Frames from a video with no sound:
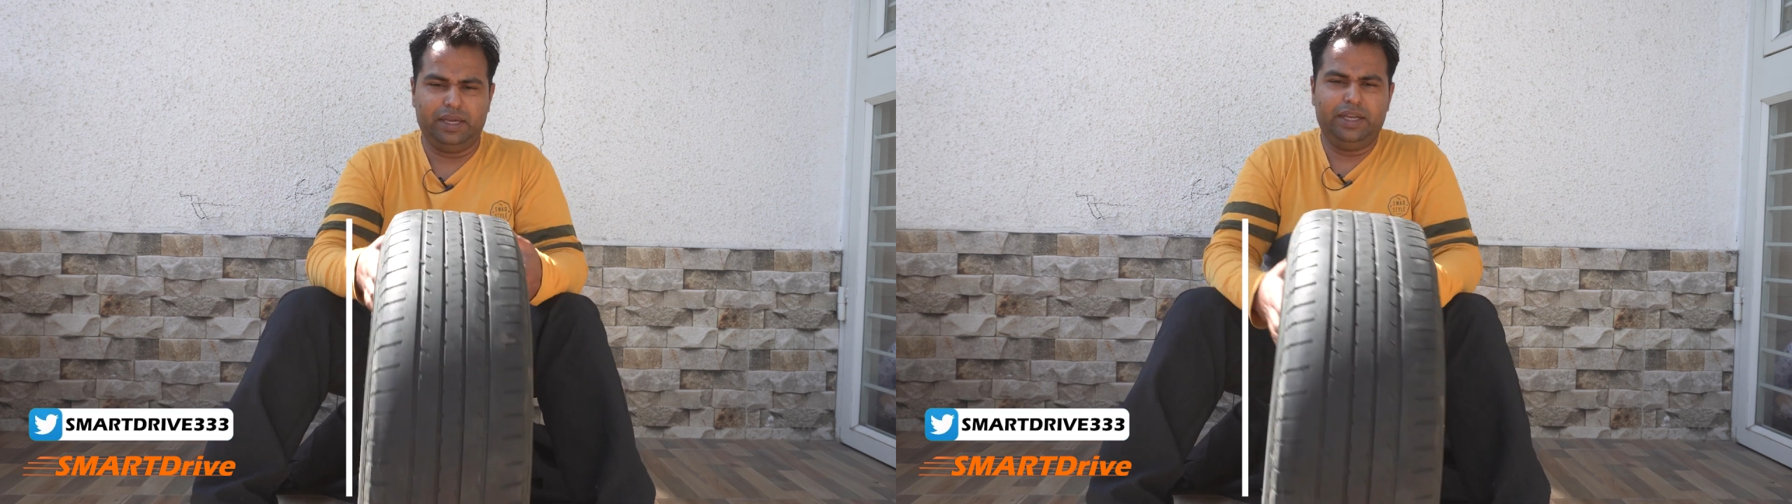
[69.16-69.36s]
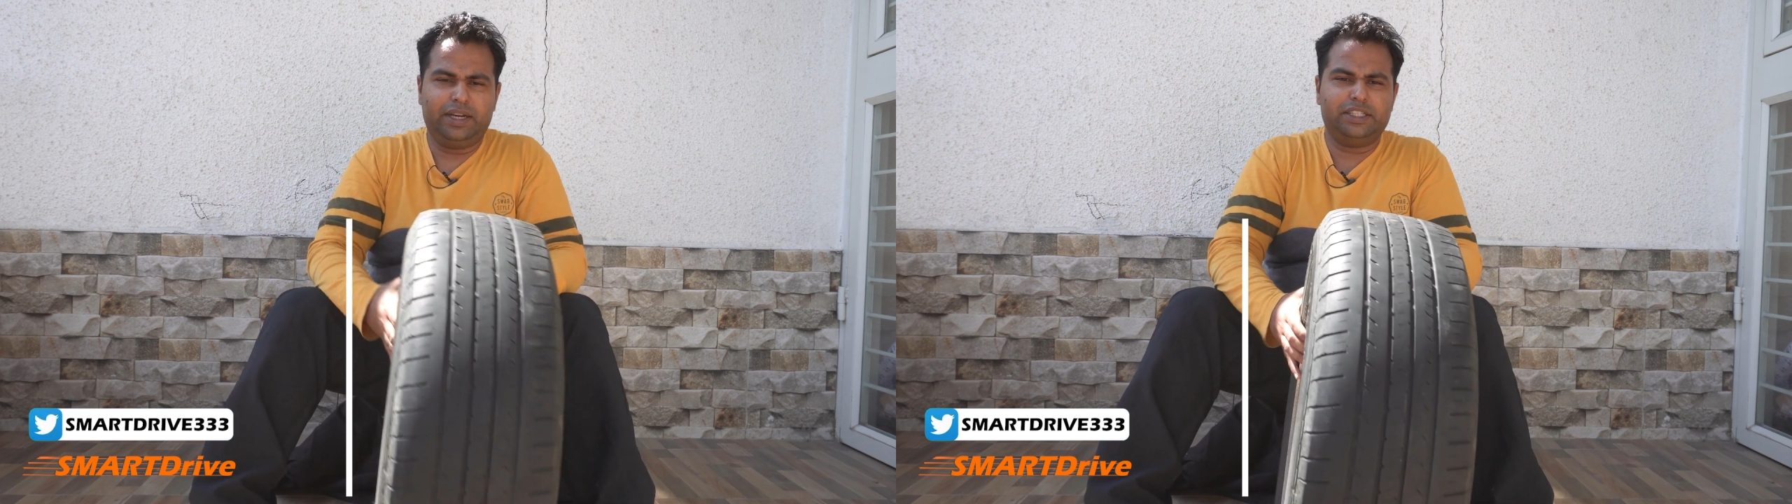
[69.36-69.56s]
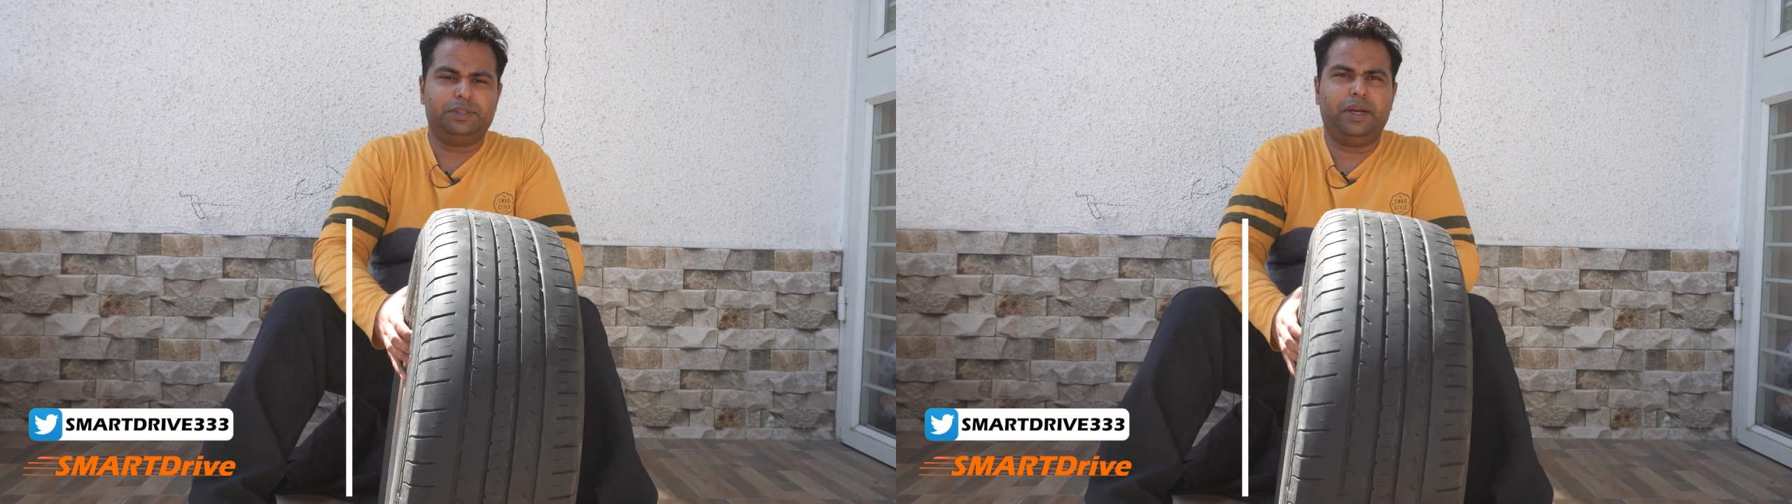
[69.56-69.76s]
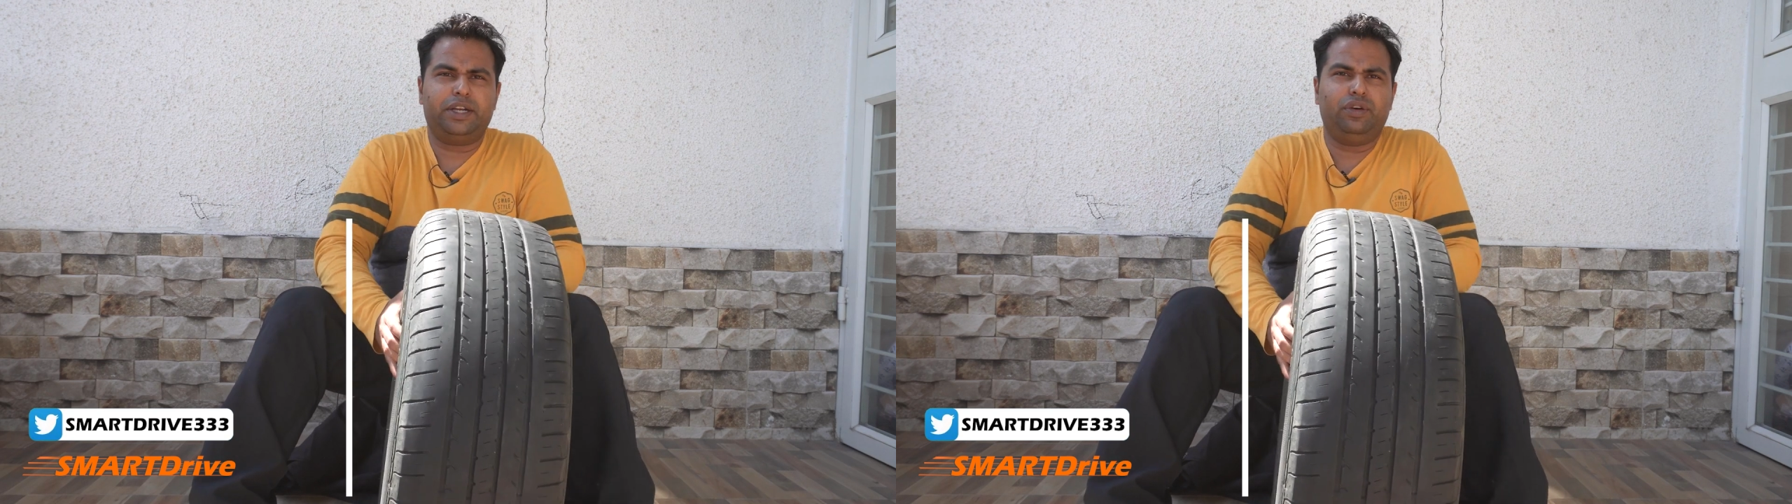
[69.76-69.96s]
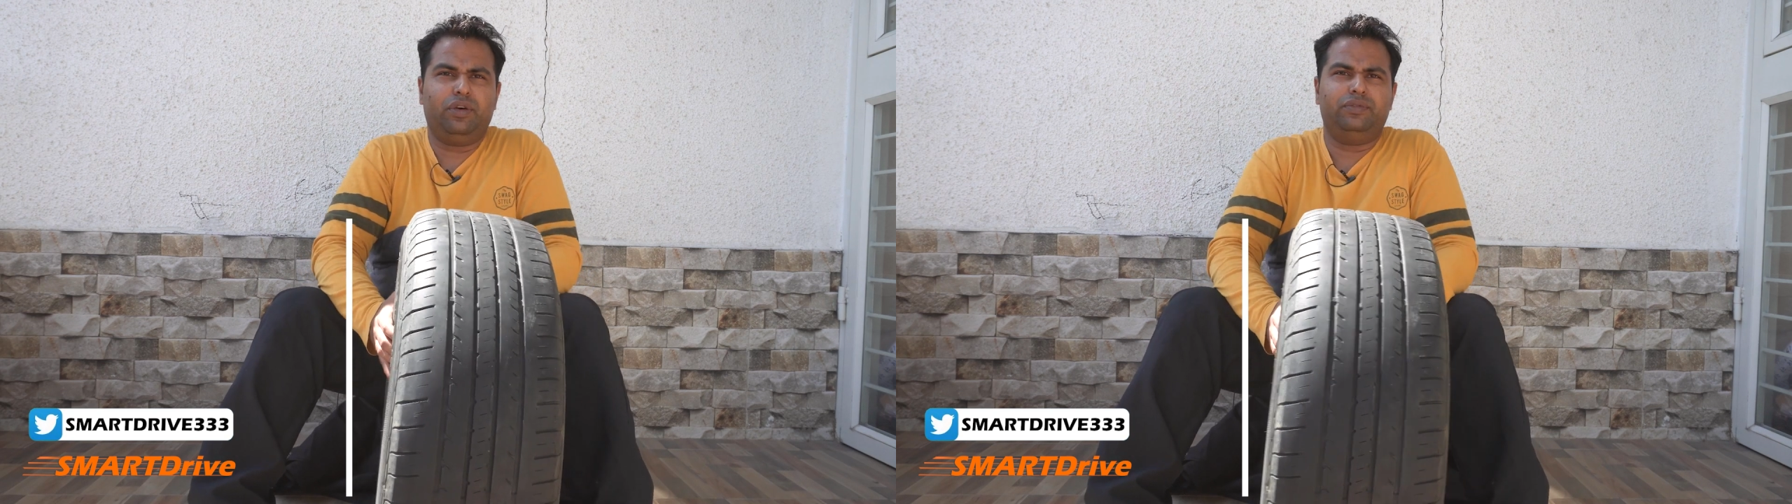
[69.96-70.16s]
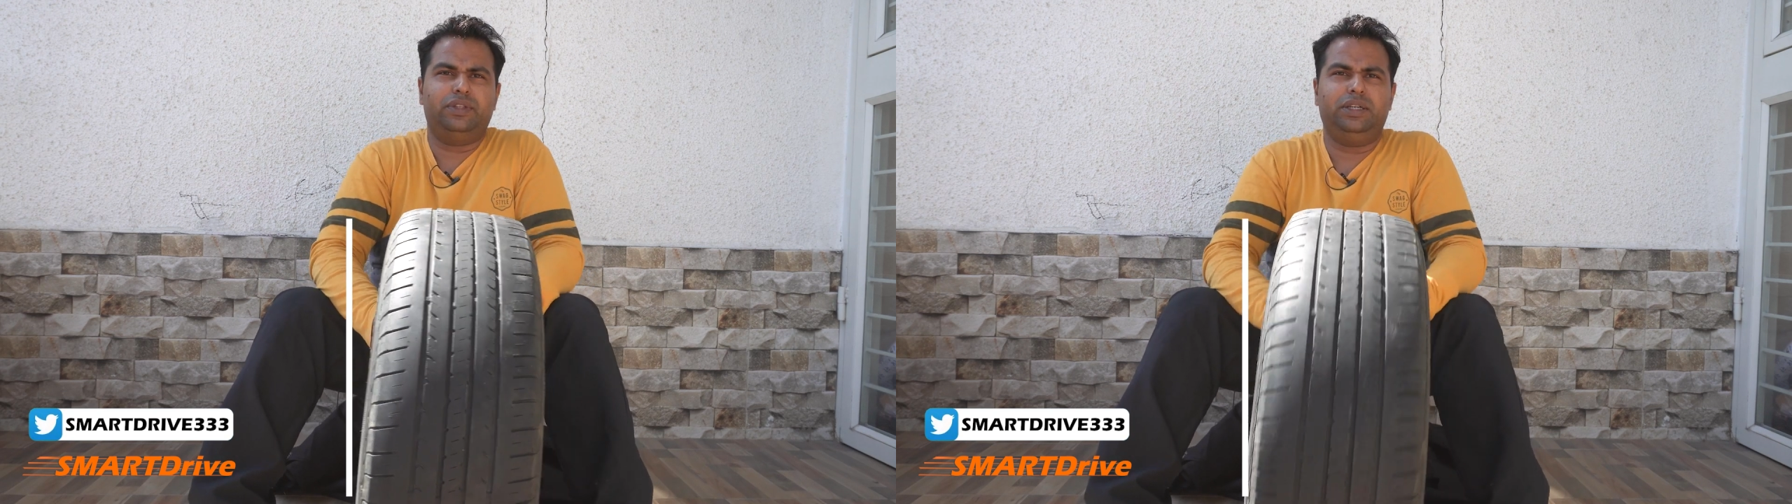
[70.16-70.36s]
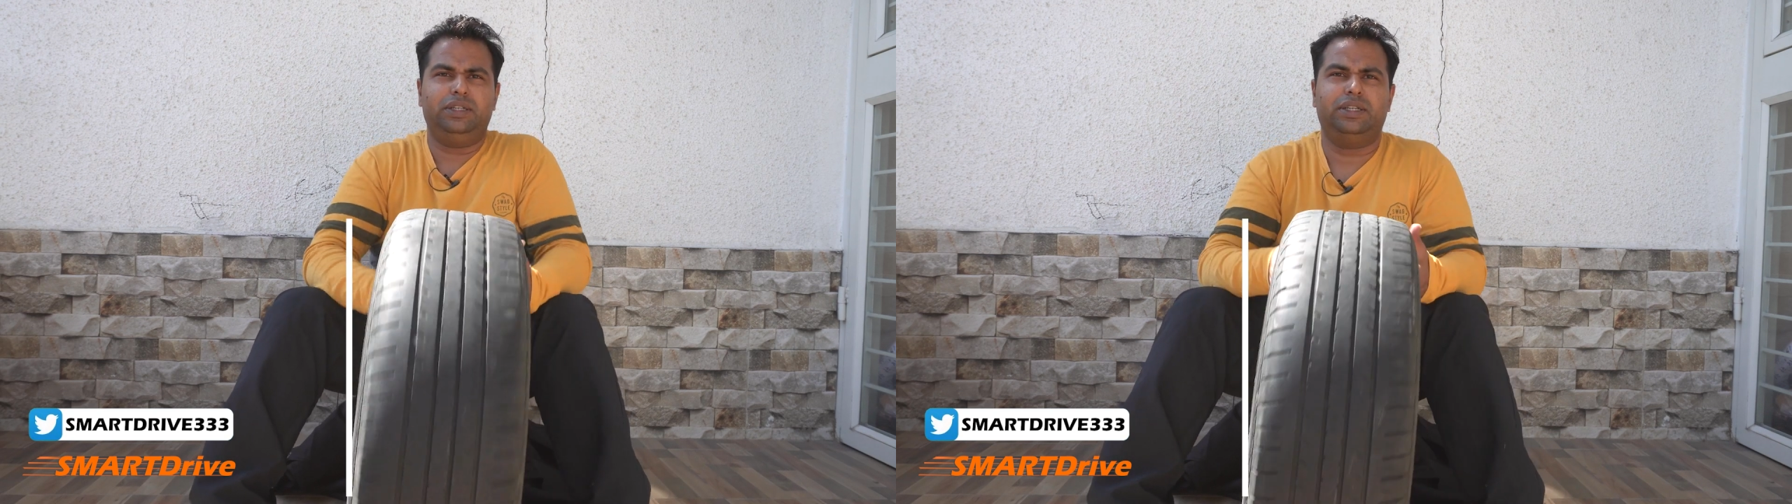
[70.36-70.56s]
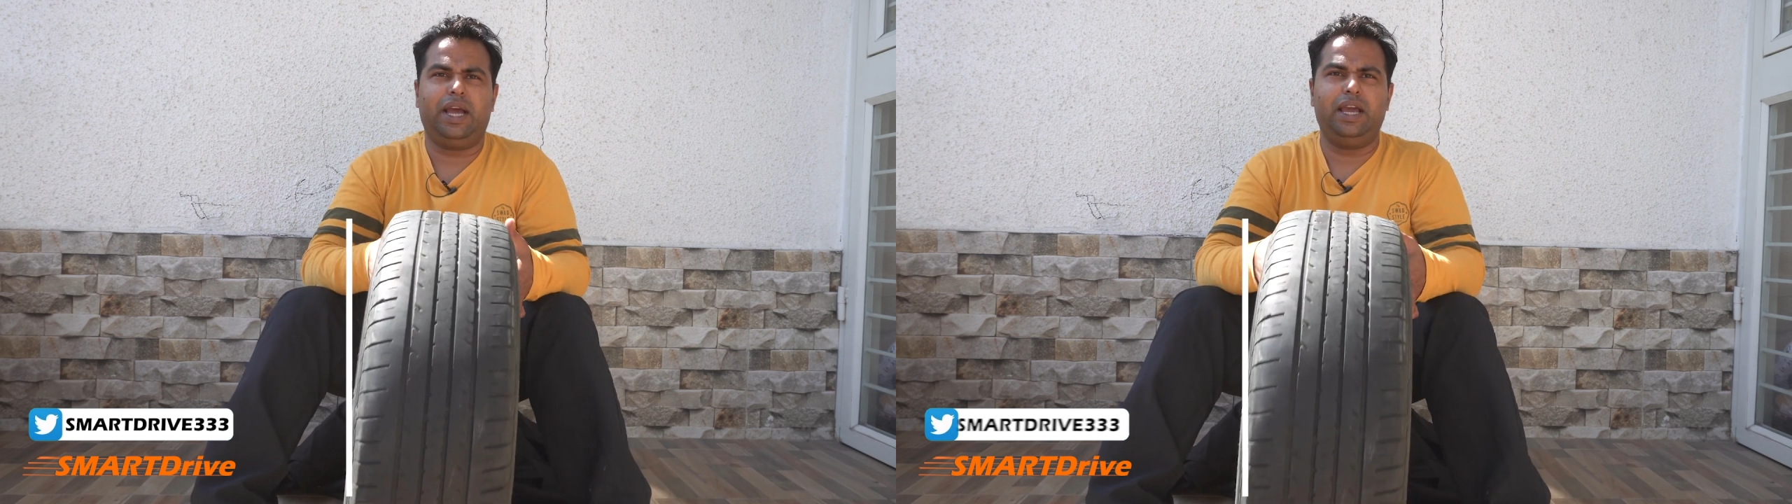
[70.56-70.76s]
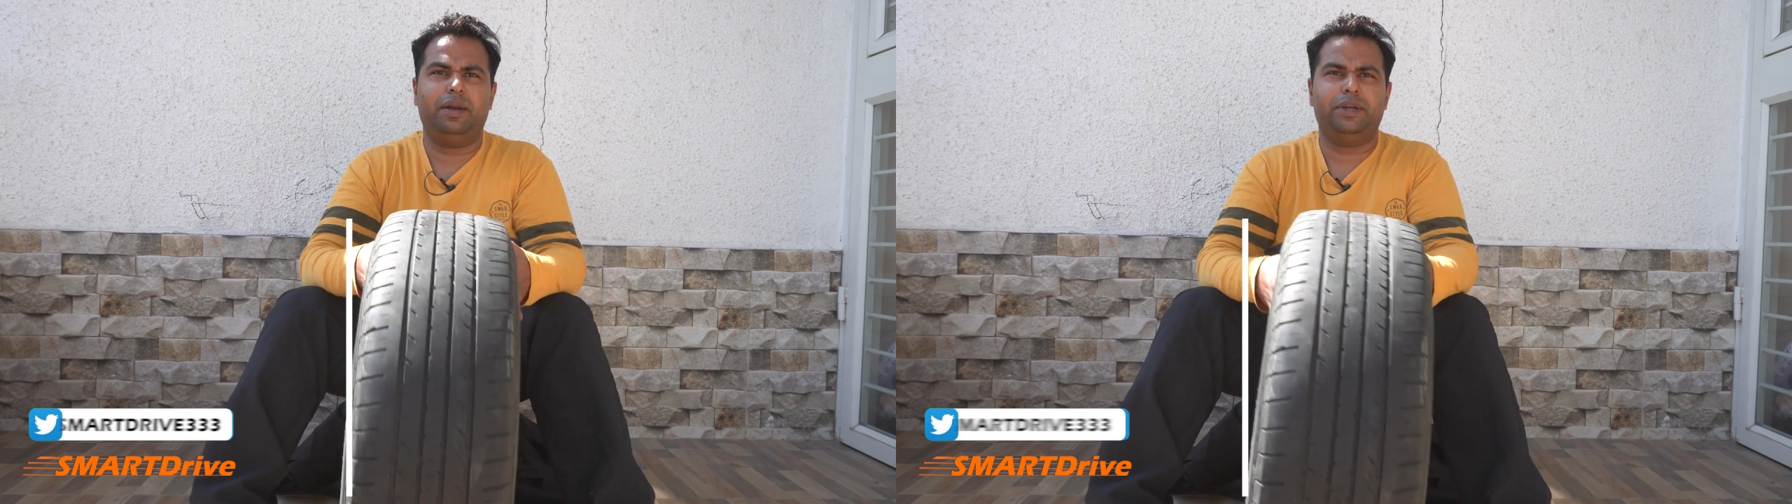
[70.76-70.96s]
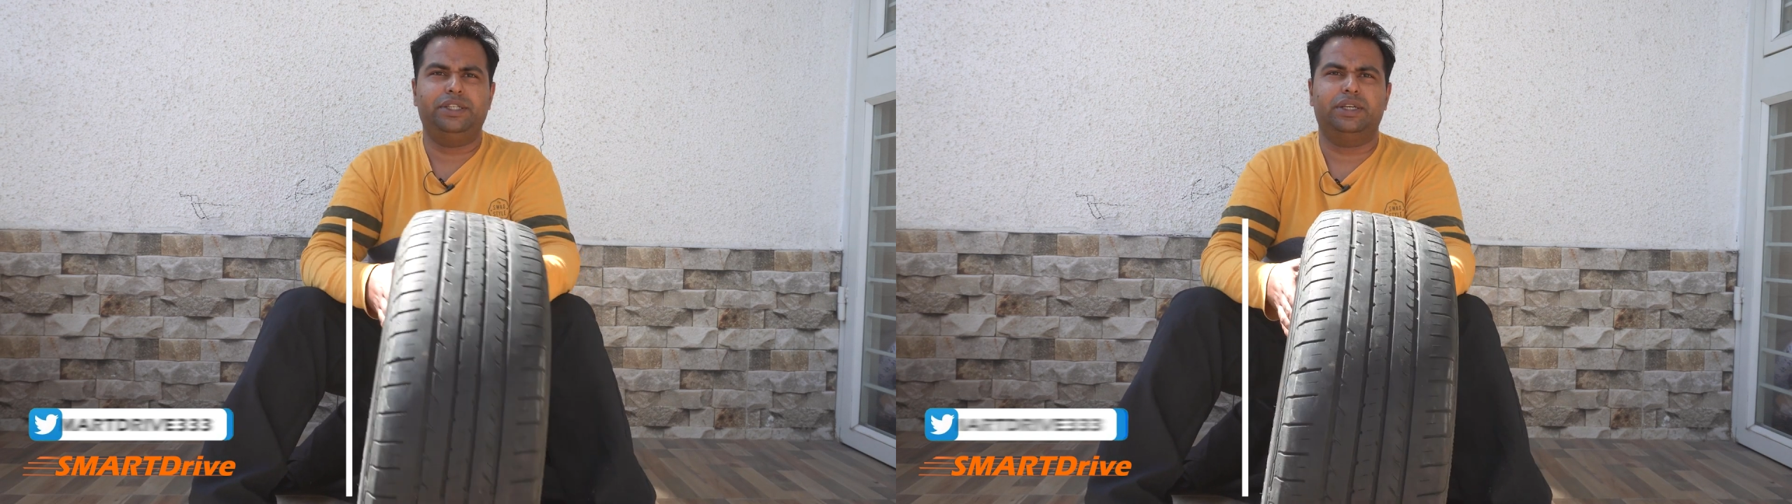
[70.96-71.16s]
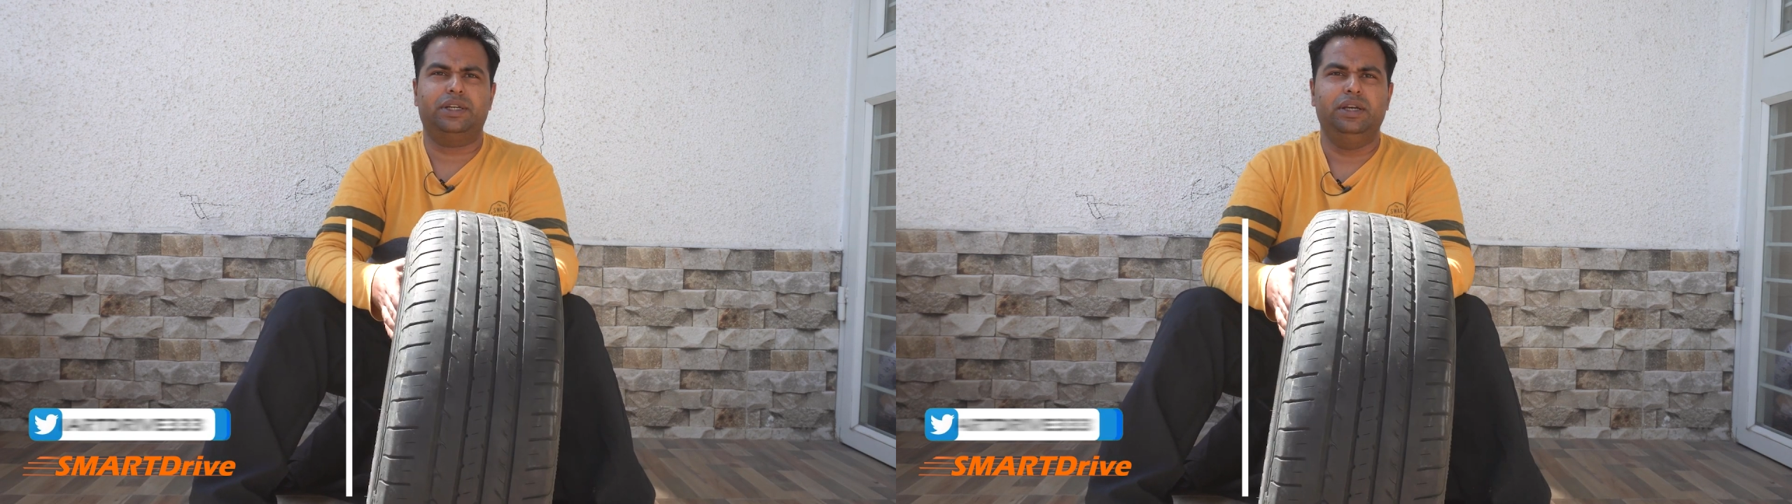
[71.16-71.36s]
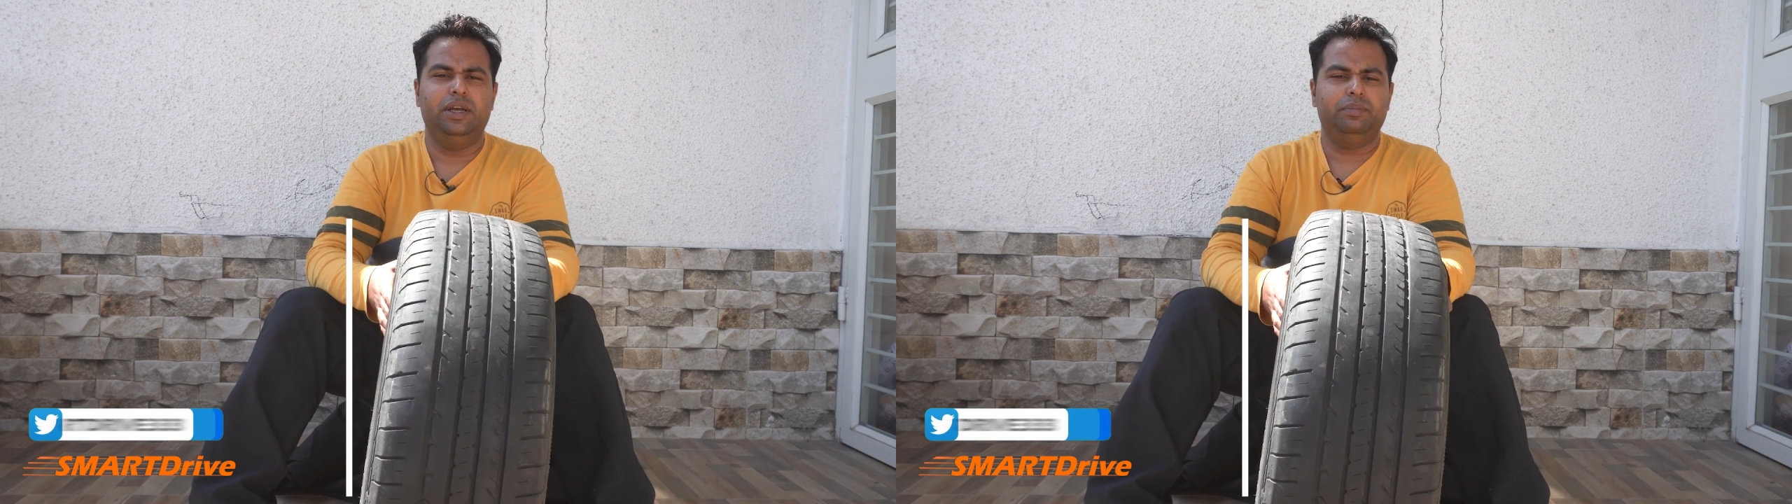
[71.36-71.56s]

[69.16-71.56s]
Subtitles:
irrespective of the tire pressure,